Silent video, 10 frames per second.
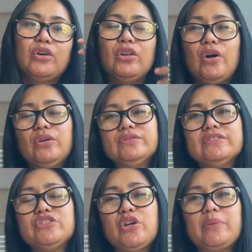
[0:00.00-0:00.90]

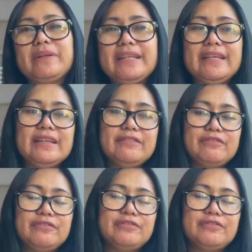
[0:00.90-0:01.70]
Cologne, Germany